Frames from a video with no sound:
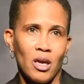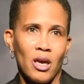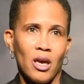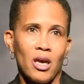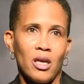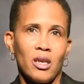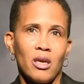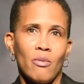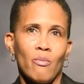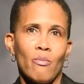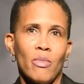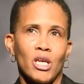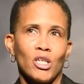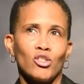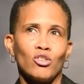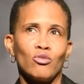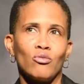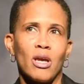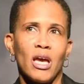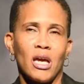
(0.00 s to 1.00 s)
and it
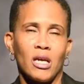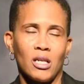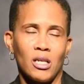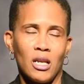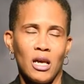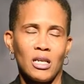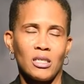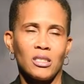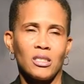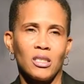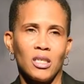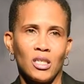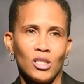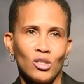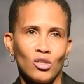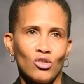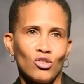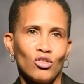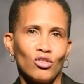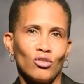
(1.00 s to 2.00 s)
makes you analyze
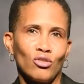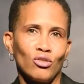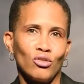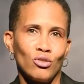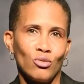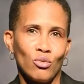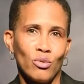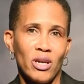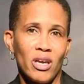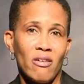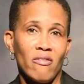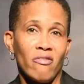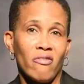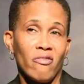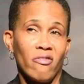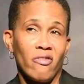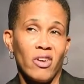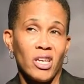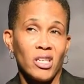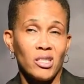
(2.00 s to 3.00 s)
things that you're doing and
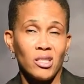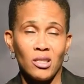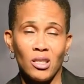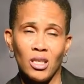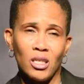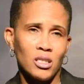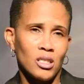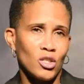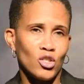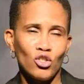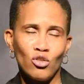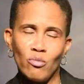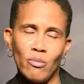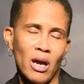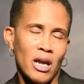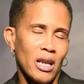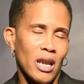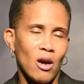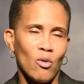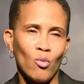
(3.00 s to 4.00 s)
face things that you
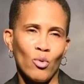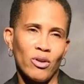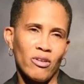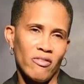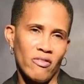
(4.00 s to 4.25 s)
might not want to